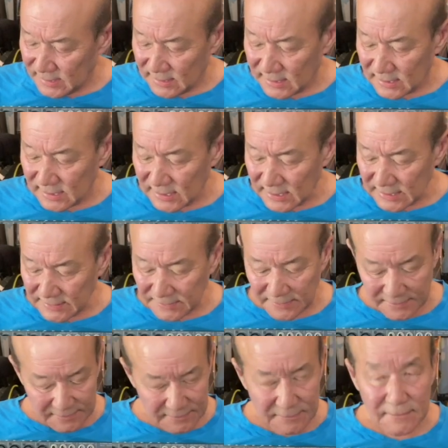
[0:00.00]

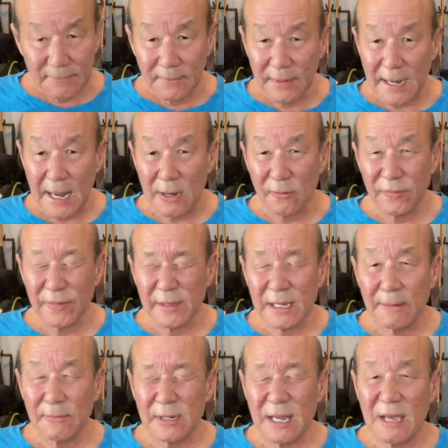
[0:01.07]
But I don't think
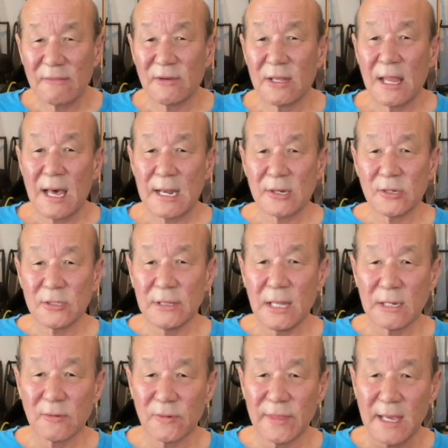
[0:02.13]
I'm going to have a lot of good
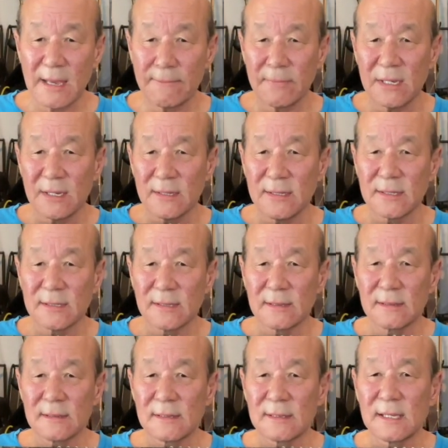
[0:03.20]
luck with that, because
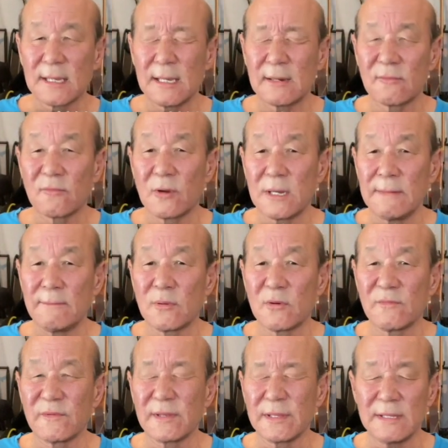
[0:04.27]
to get it running
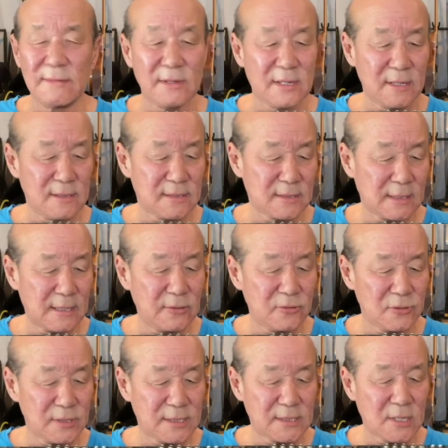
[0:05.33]
perfectly, because I
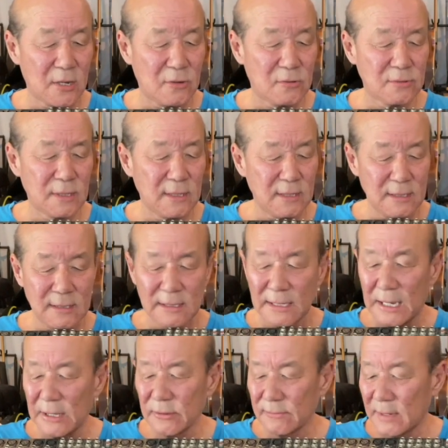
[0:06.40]
usually don't.
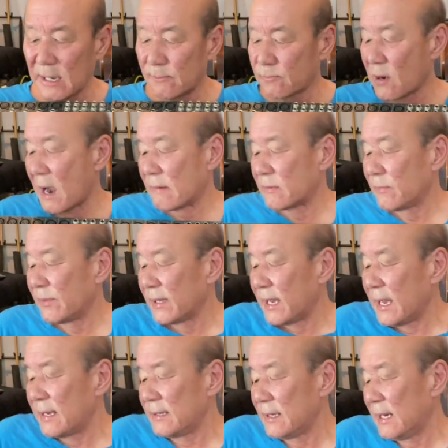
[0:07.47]
I'll probably
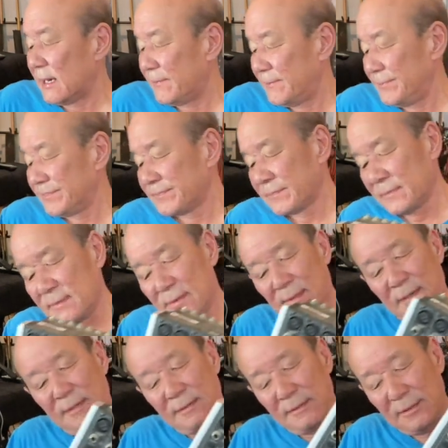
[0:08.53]
end up
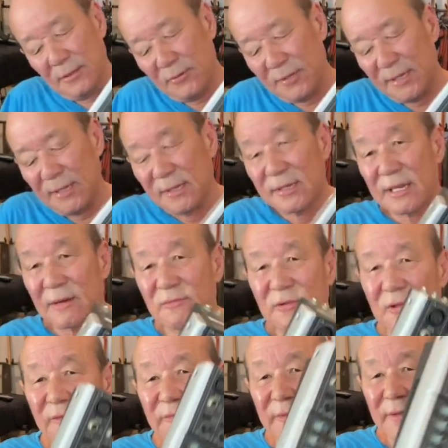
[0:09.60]
losing
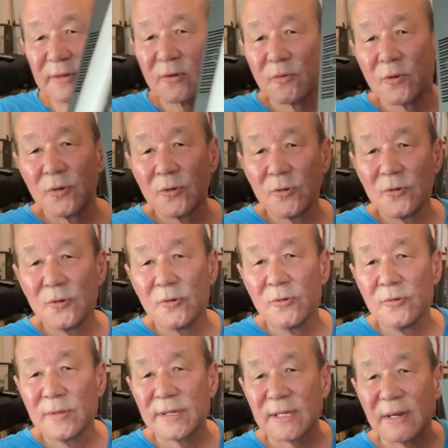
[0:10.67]
several of the
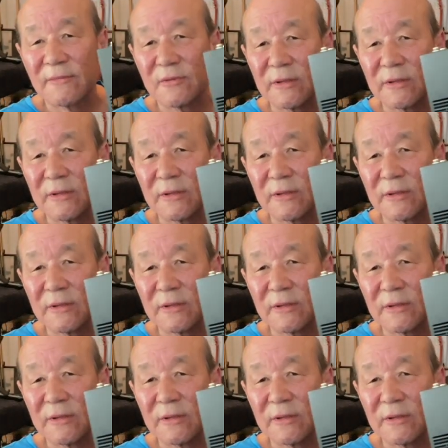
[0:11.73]
screws, several